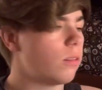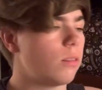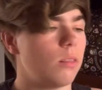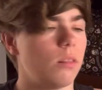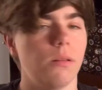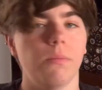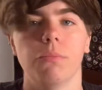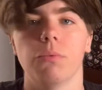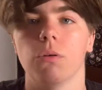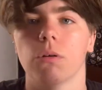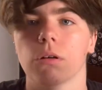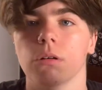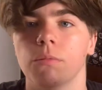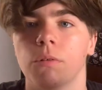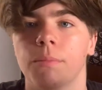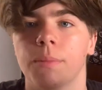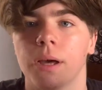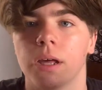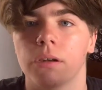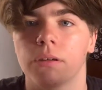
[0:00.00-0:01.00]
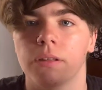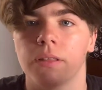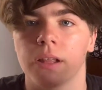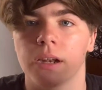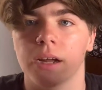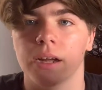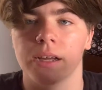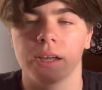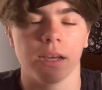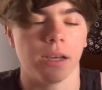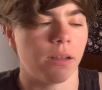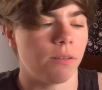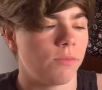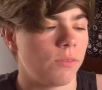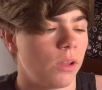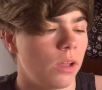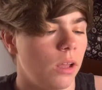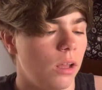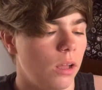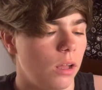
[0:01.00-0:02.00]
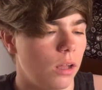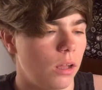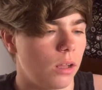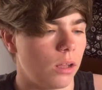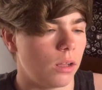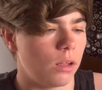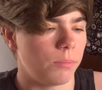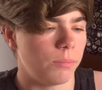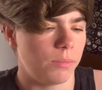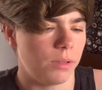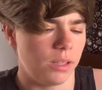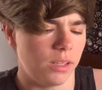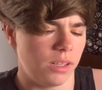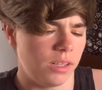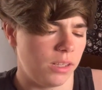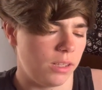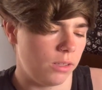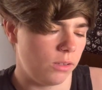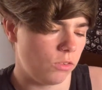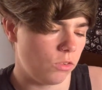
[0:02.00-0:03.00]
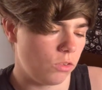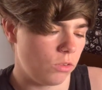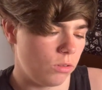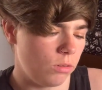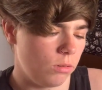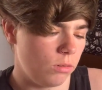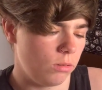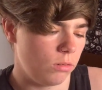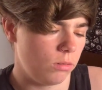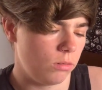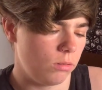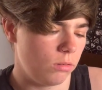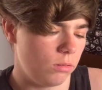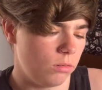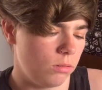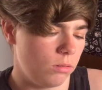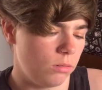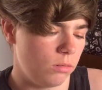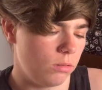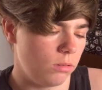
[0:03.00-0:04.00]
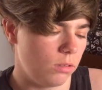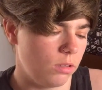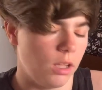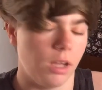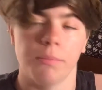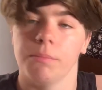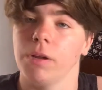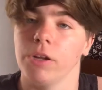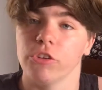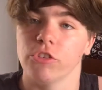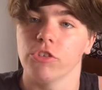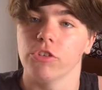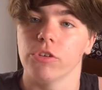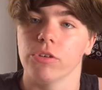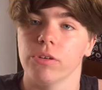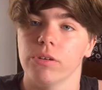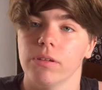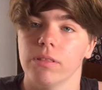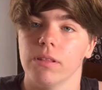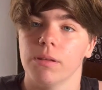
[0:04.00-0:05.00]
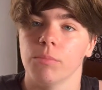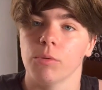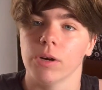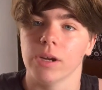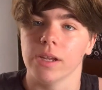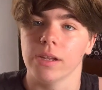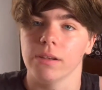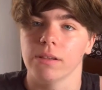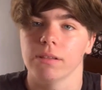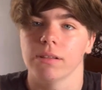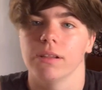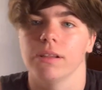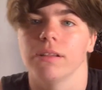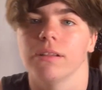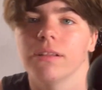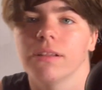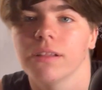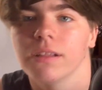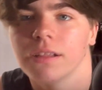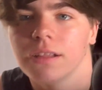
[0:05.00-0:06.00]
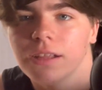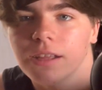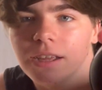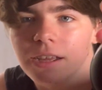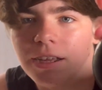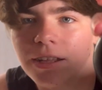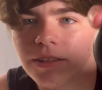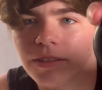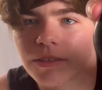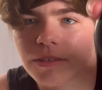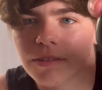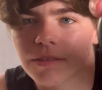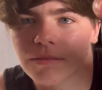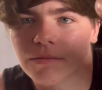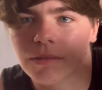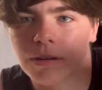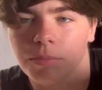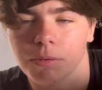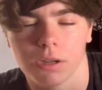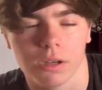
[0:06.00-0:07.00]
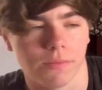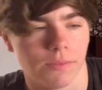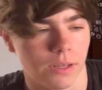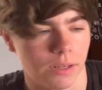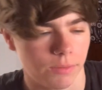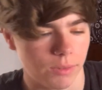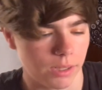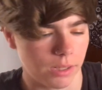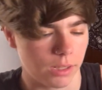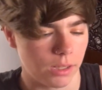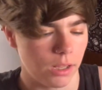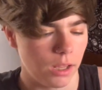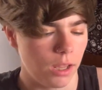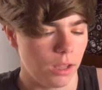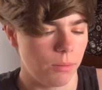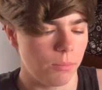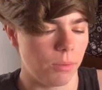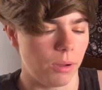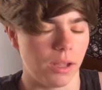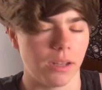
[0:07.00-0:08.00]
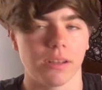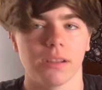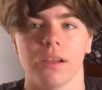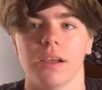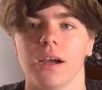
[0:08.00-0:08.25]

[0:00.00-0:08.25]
the portable battery that I have. It is, I'm not sure the brand, it's rubbed off and everything, but